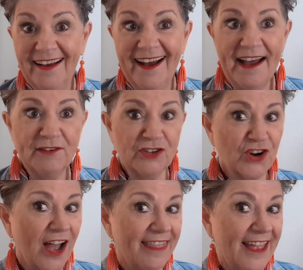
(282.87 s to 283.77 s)
I haven't
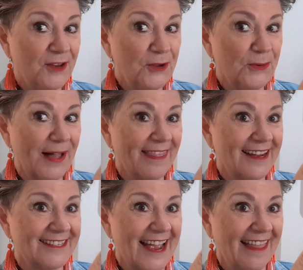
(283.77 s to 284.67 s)
tried their new one
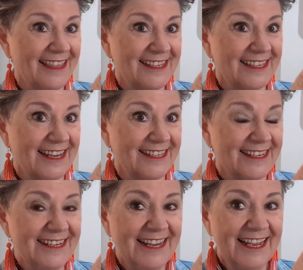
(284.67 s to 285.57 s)
that's out this
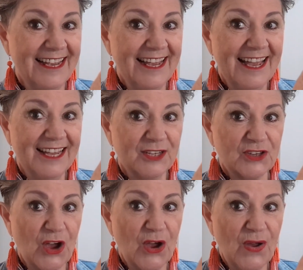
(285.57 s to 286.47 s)
season,
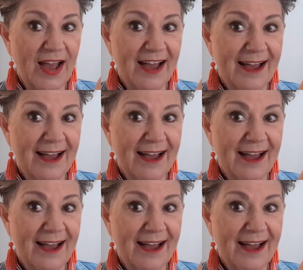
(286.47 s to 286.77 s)
so